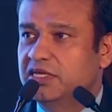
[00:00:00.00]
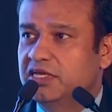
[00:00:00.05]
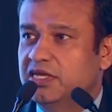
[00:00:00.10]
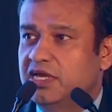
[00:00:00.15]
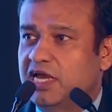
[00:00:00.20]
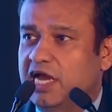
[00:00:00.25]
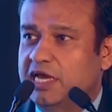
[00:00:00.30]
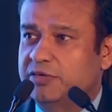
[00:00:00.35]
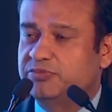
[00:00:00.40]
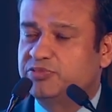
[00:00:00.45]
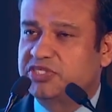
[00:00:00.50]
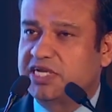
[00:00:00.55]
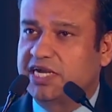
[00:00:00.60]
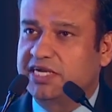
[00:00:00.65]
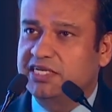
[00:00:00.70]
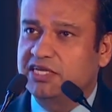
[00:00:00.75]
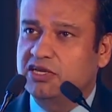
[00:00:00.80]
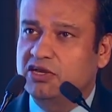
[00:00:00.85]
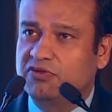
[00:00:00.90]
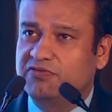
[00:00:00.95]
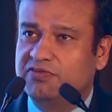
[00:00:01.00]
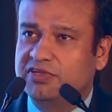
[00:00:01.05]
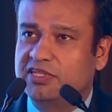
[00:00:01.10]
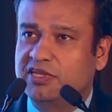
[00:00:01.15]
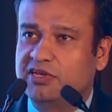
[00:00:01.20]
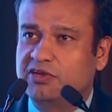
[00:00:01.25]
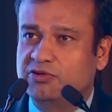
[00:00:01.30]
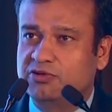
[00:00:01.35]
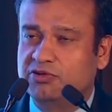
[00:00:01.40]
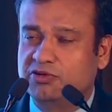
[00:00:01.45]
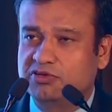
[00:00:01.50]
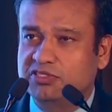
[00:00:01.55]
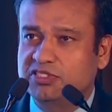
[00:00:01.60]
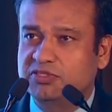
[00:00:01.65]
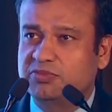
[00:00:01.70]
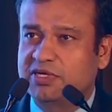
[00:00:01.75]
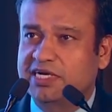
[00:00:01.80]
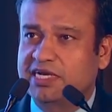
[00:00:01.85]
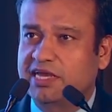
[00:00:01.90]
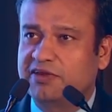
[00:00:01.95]
I am starting off with a low dose,
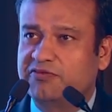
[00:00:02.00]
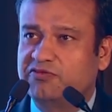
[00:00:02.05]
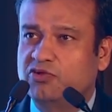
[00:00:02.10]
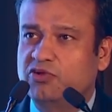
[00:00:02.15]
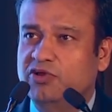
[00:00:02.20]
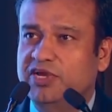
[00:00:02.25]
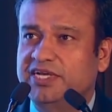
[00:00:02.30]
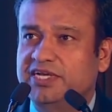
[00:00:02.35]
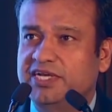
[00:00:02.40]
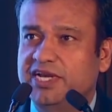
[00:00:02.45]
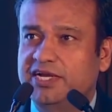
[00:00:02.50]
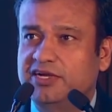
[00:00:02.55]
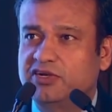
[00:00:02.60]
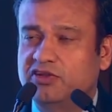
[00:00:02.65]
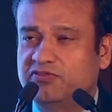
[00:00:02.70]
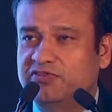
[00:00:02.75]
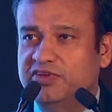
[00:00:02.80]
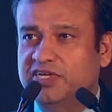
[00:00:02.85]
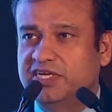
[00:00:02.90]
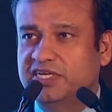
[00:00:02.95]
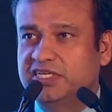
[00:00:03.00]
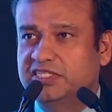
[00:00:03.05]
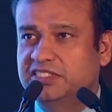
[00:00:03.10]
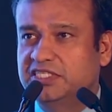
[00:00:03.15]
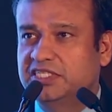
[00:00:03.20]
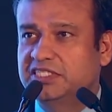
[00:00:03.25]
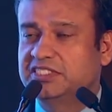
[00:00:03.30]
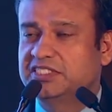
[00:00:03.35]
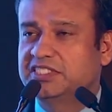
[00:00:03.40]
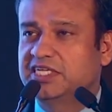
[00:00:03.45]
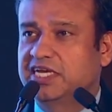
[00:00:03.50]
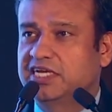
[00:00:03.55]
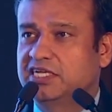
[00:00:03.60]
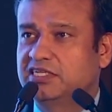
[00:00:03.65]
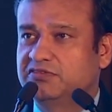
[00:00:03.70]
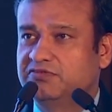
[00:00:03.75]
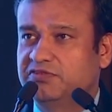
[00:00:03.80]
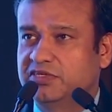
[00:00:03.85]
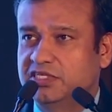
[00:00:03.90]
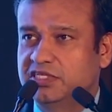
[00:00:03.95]
but I have no intent of increasing the
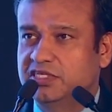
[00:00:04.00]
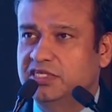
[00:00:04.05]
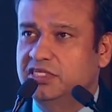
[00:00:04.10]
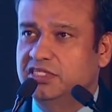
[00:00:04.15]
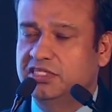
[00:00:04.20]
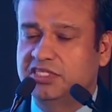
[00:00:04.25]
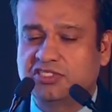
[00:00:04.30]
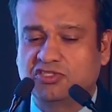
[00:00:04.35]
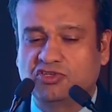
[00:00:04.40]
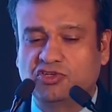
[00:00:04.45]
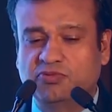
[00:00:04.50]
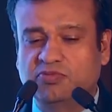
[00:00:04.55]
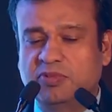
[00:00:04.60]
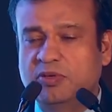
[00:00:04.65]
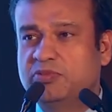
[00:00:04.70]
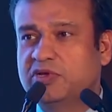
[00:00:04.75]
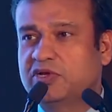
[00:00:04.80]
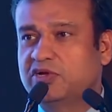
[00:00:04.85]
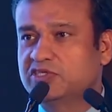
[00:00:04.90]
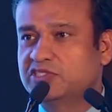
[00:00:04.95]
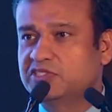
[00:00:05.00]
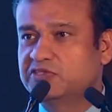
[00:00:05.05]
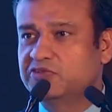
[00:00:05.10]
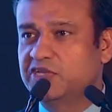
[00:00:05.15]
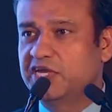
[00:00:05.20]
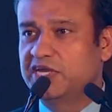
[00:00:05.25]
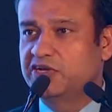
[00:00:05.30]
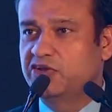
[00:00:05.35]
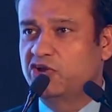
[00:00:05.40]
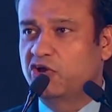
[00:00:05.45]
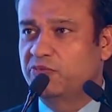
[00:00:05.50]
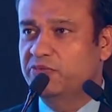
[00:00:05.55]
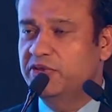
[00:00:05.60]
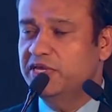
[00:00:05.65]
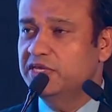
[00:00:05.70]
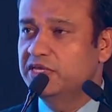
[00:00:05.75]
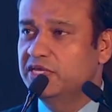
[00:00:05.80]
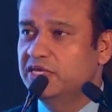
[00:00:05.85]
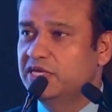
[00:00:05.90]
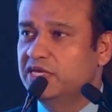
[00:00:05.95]
cycles further. This could be because of the economy.
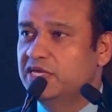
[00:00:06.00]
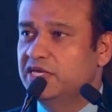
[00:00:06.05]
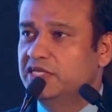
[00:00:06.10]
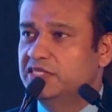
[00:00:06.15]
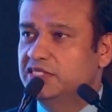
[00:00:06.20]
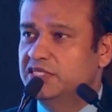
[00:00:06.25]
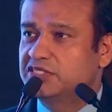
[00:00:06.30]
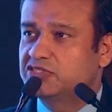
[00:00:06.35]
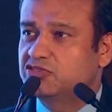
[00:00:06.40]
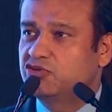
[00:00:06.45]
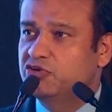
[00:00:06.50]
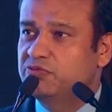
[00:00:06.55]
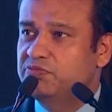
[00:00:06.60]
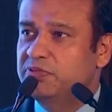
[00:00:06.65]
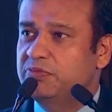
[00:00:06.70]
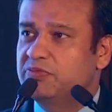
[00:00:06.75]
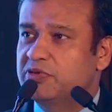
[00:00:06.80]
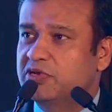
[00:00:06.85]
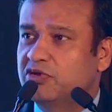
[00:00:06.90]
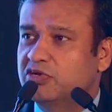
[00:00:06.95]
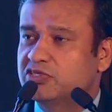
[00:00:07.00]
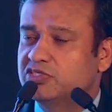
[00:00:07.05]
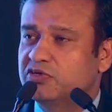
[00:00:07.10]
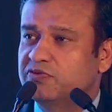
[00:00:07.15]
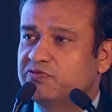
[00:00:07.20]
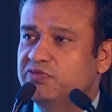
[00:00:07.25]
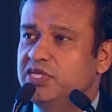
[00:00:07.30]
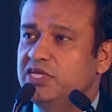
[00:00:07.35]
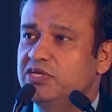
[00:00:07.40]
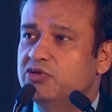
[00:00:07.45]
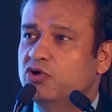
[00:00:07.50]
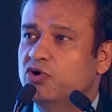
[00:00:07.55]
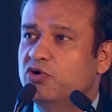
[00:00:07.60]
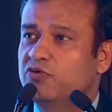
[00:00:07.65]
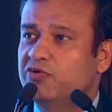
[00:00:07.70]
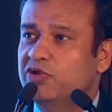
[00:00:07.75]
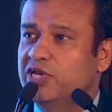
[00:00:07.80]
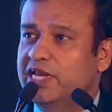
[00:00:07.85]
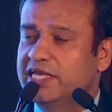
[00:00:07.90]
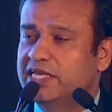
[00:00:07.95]
This could be because of the
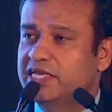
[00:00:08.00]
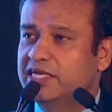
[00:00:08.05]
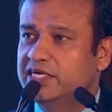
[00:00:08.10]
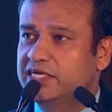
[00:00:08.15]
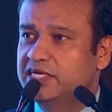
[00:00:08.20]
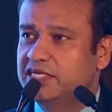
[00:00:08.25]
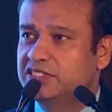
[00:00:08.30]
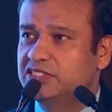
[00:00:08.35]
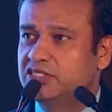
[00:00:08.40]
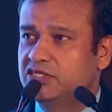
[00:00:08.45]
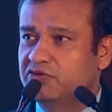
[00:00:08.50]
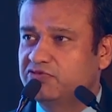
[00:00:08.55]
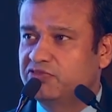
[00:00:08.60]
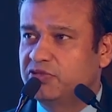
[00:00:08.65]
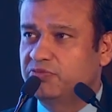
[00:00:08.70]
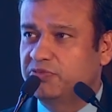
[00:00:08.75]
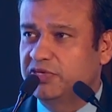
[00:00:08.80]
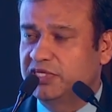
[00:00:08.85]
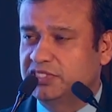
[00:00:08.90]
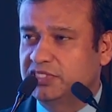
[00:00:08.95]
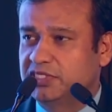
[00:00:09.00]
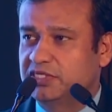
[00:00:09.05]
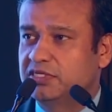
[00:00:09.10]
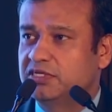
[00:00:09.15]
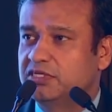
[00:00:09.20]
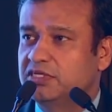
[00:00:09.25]
overlying condition of the patient.